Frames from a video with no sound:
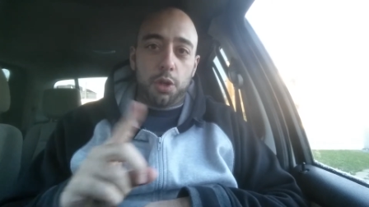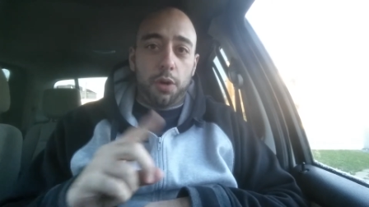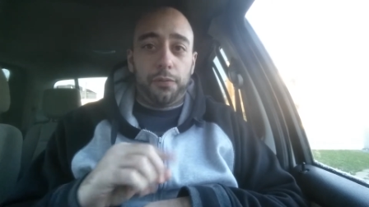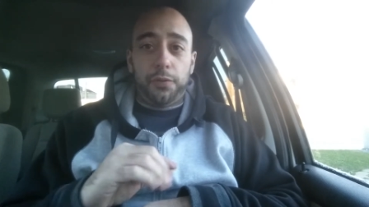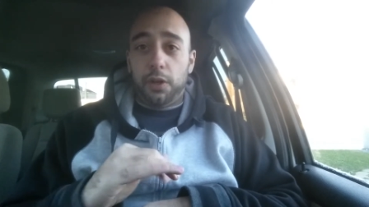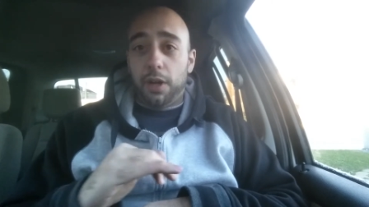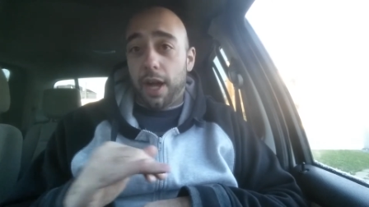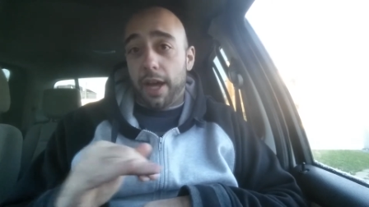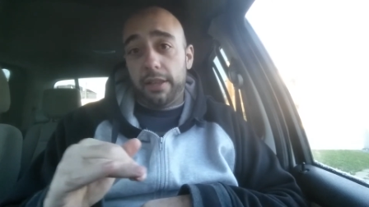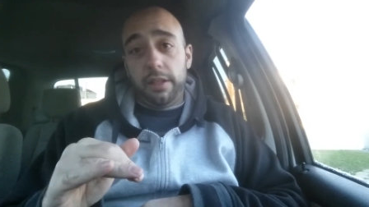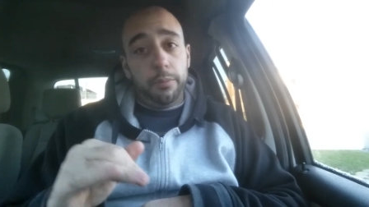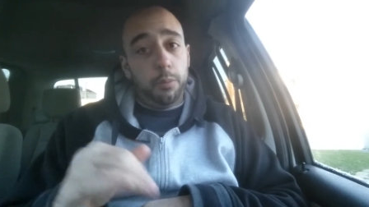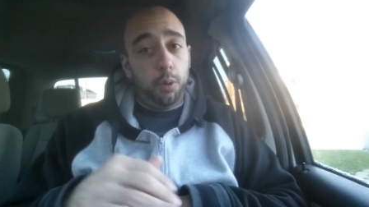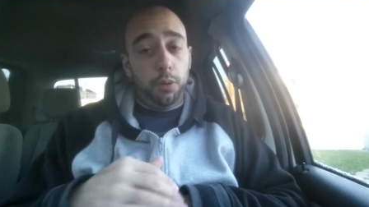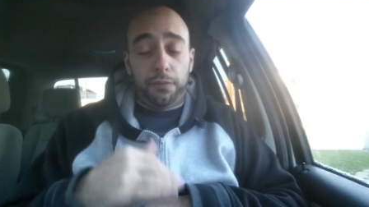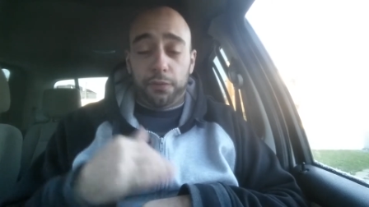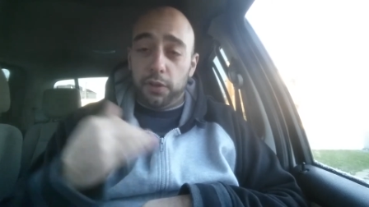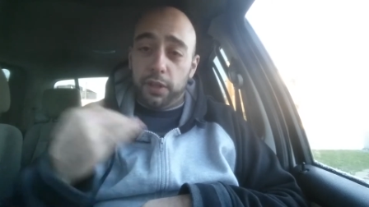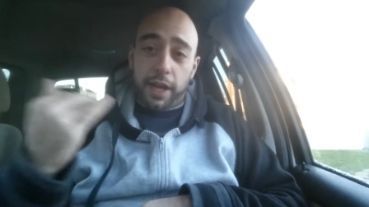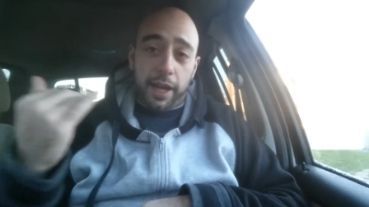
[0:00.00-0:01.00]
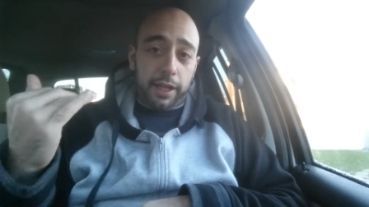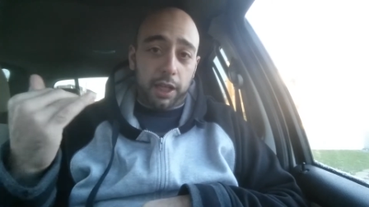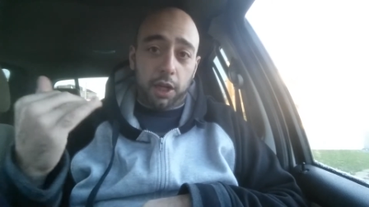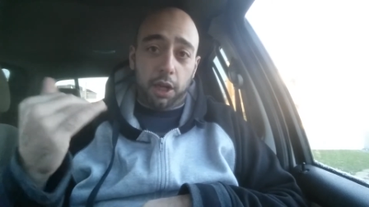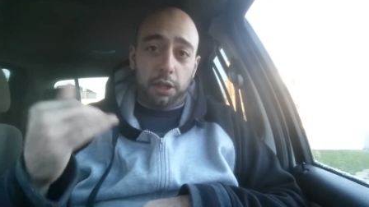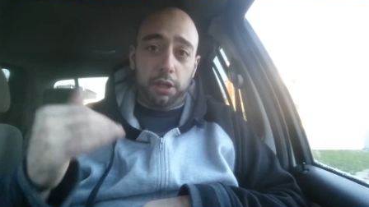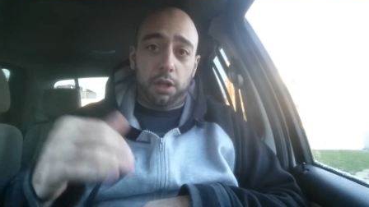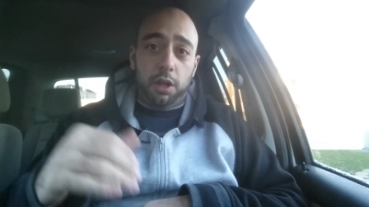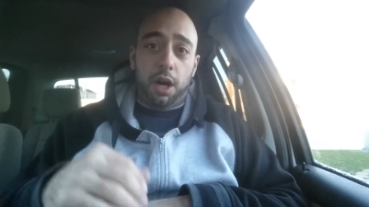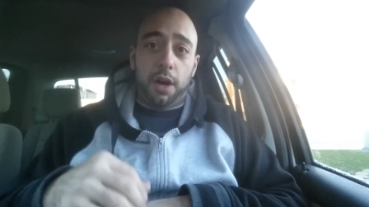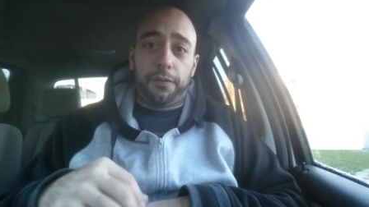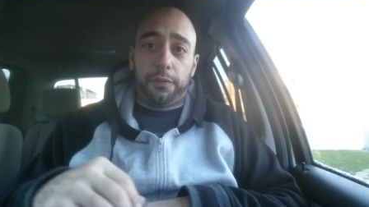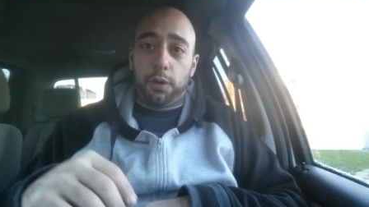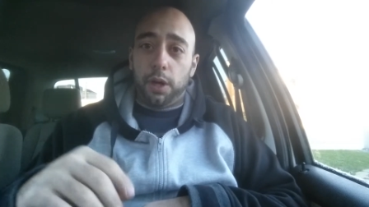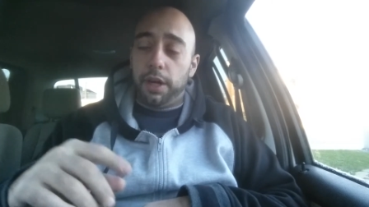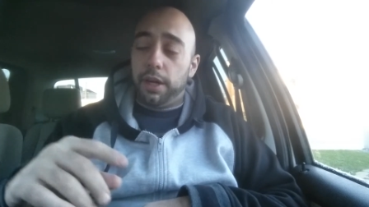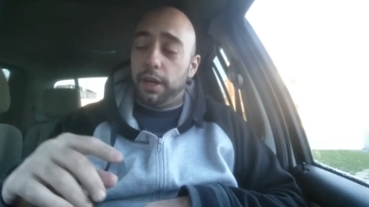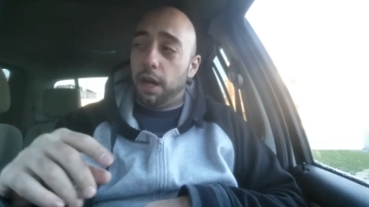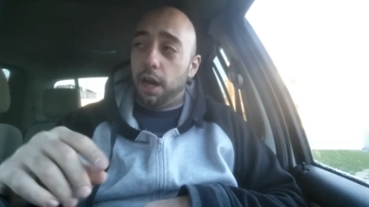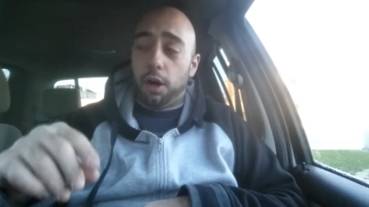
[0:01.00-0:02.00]
So if you're not in the mood for that, cut it off
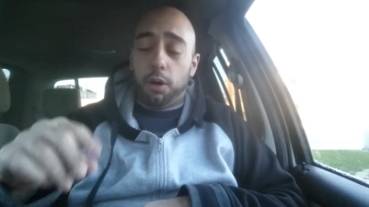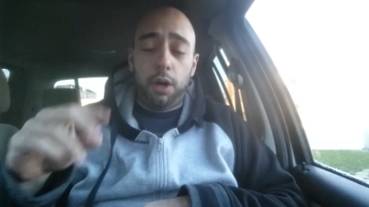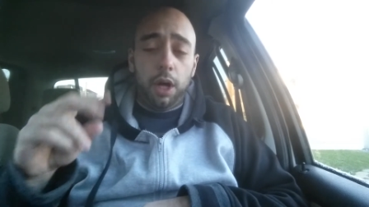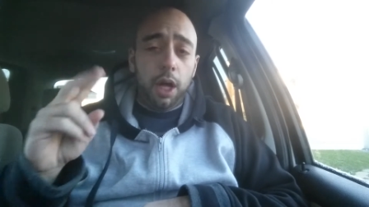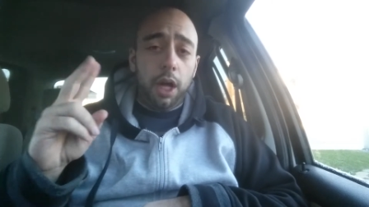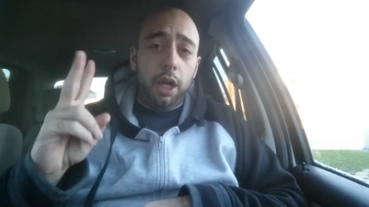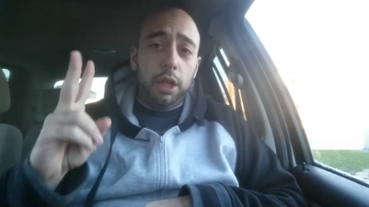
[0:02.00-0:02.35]
right now.